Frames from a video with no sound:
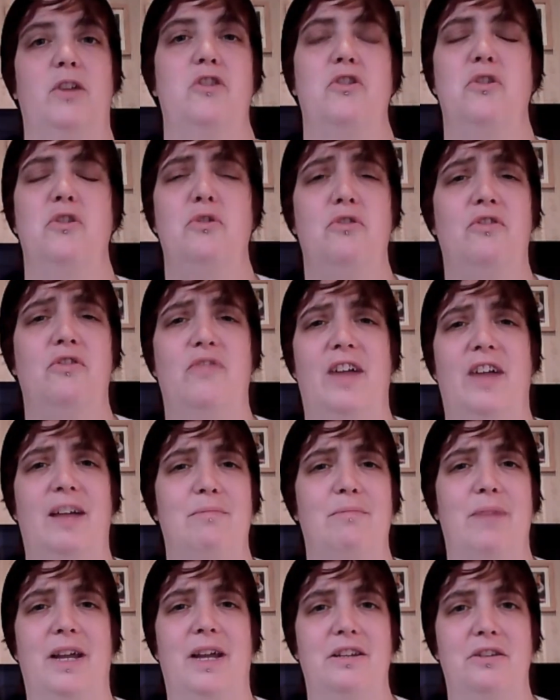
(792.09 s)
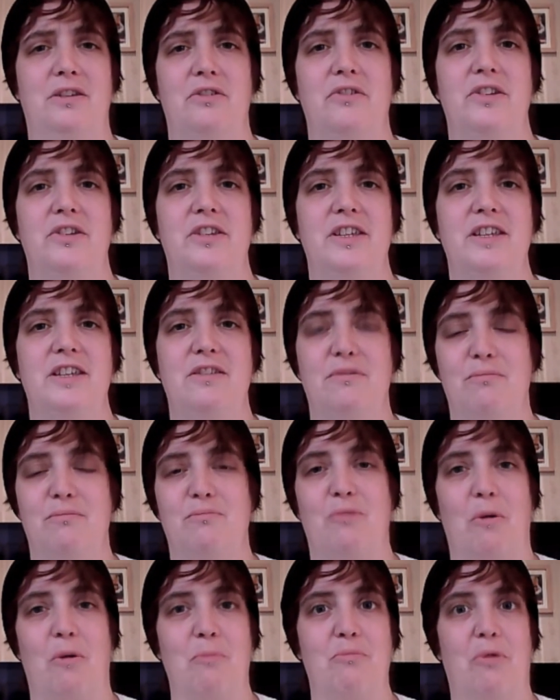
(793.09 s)
huge fan back in the 90s
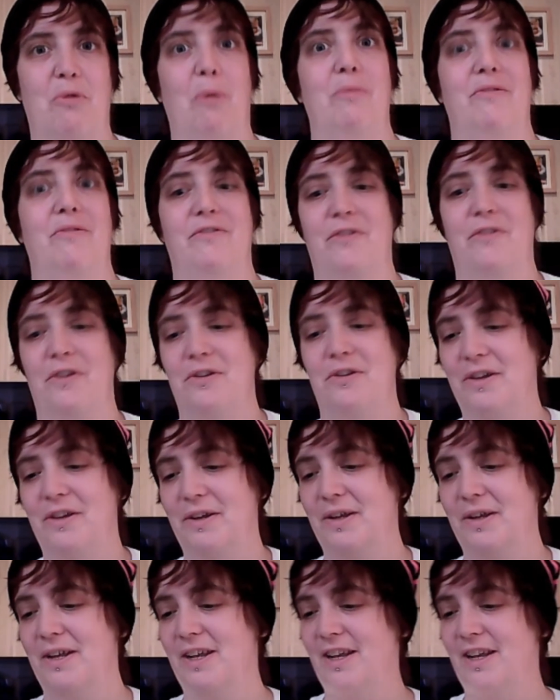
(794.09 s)
and proper followed it.